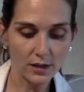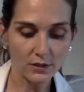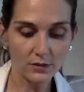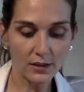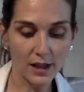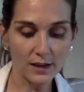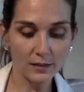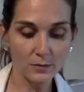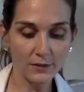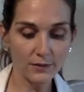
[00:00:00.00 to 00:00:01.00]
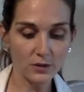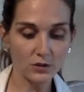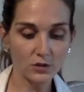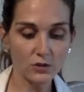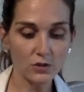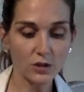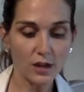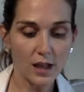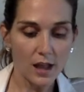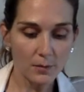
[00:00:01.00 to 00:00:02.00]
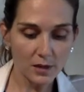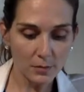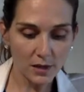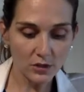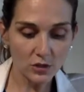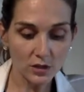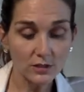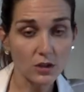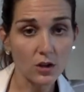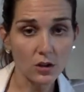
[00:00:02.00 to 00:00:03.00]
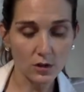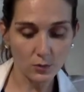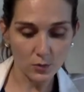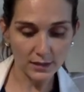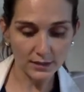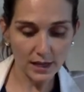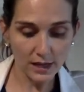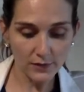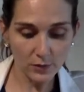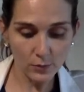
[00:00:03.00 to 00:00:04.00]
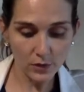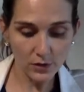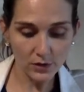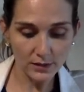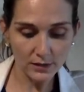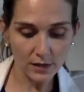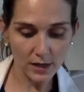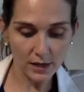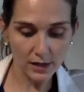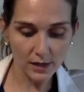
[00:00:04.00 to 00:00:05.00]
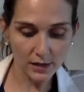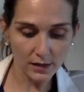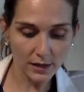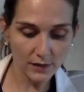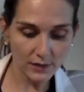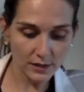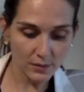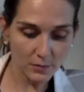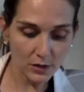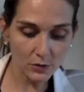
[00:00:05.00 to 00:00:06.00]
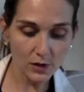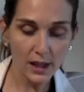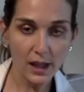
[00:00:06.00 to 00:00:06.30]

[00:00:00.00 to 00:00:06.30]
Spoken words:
So that is my first suture. I'm going to make sure it's all on one side of the wound, it's not left in the middle.